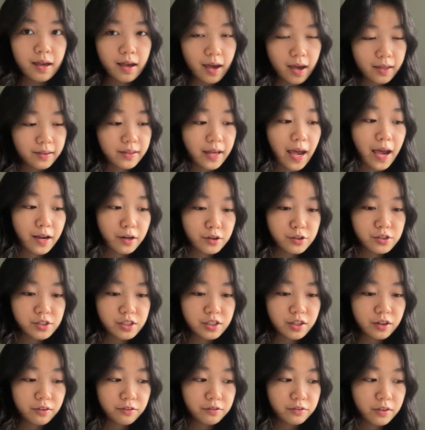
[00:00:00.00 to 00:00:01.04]
and the energy
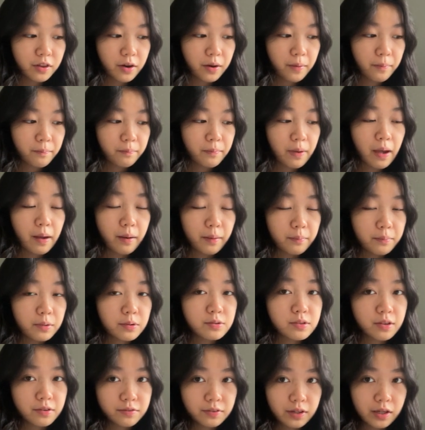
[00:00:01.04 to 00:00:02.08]
of the
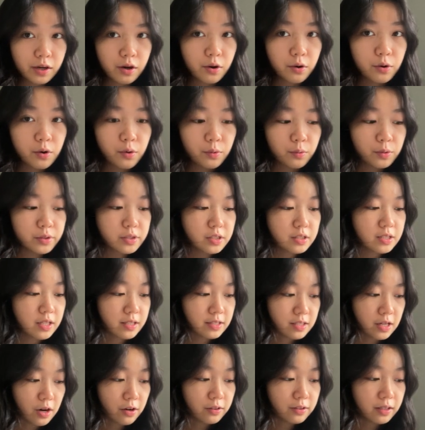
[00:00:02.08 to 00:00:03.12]
music video, which is
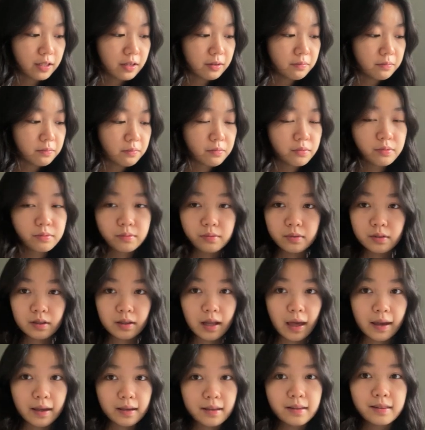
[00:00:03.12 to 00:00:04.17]
entirely
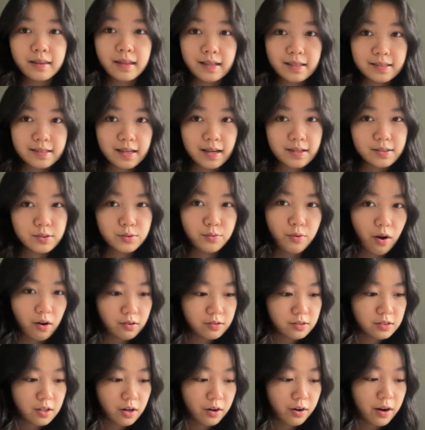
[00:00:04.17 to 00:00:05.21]
like Lisa's
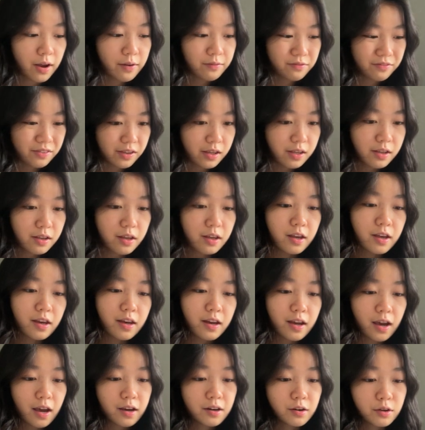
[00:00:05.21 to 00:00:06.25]
Rockstar MV,
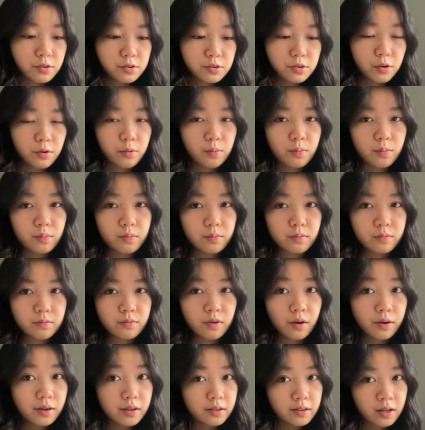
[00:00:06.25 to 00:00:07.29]
and also
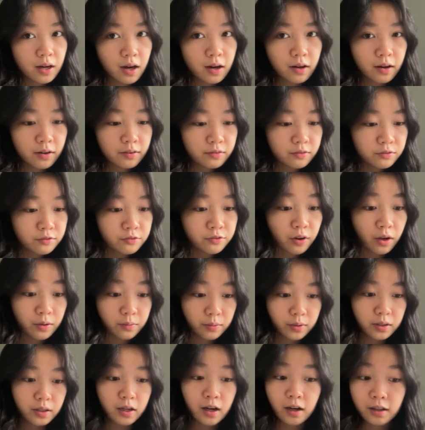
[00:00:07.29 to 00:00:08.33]
very
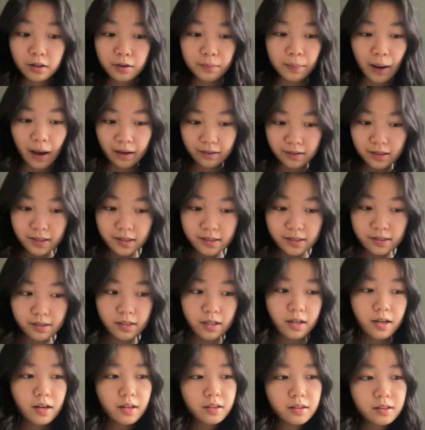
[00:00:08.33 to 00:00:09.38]
vibrant color palettes.
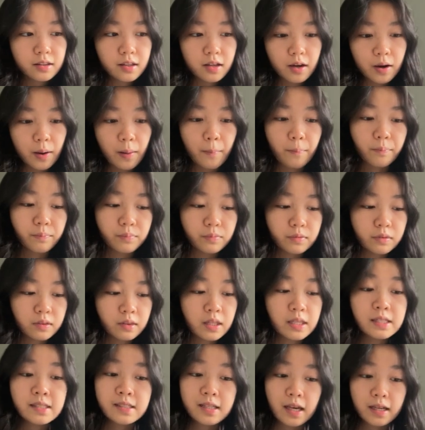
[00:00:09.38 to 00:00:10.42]

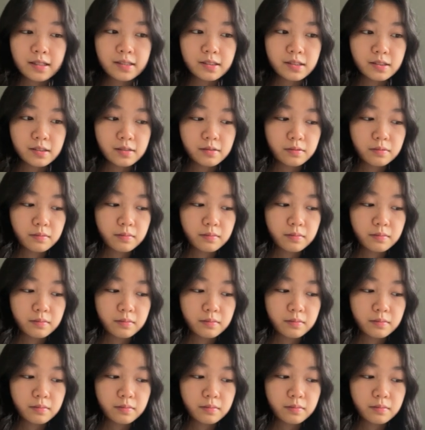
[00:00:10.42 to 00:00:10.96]
This sets